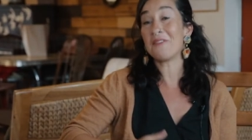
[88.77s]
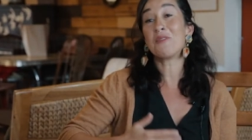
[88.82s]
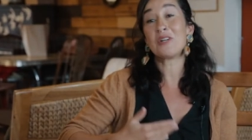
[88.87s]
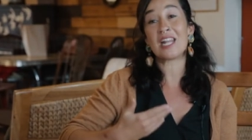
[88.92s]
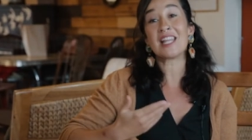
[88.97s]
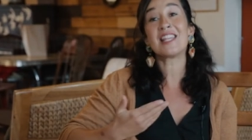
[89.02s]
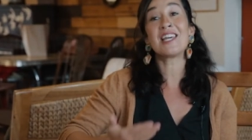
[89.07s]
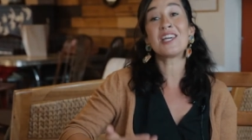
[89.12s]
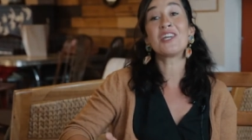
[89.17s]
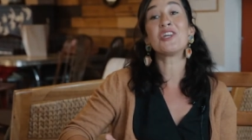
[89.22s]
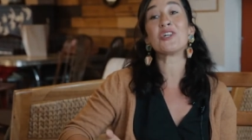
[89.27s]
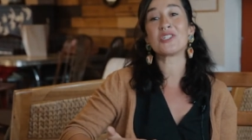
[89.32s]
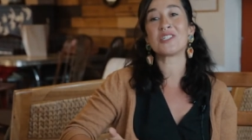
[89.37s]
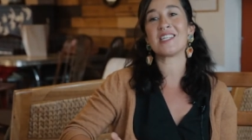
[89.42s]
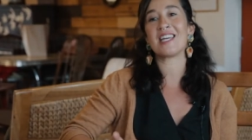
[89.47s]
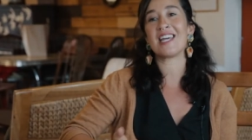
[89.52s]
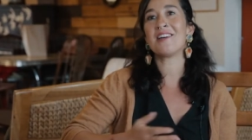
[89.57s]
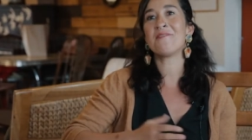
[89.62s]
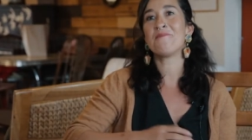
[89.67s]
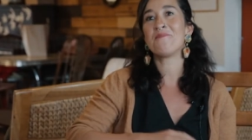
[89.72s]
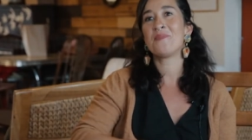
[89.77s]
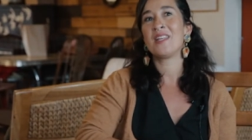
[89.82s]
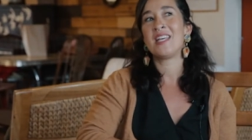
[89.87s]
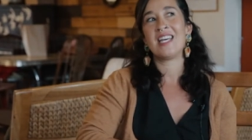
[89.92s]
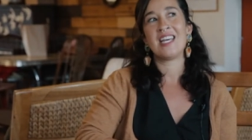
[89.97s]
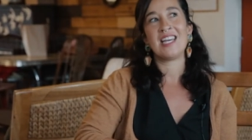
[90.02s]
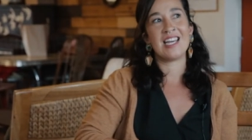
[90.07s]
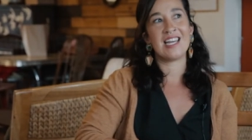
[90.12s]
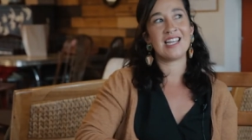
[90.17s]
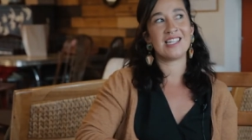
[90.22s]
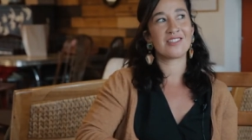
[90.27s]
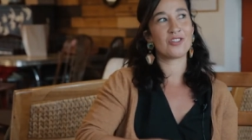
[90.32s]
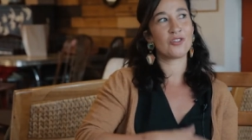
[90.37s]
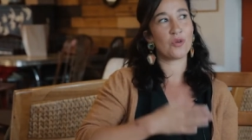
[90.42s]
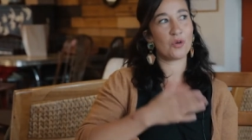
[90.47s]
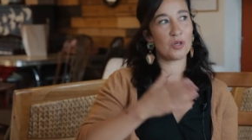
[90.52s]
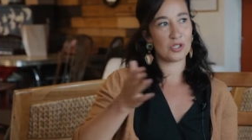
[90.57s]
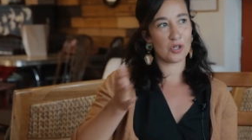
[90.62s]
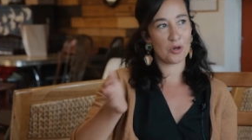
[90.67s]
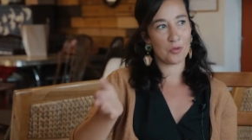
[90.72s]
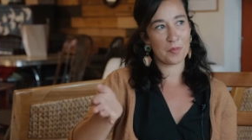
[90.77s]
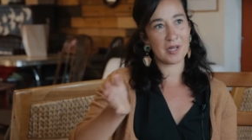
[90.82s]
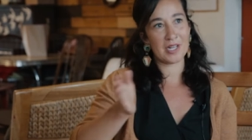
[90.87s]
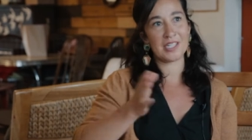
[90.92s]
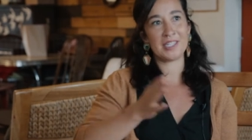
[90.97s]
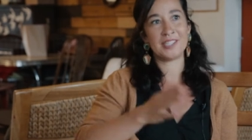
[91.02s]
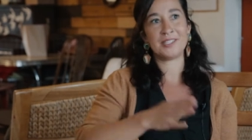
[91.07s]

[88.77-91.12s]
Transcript: what I think you'll see is the doors open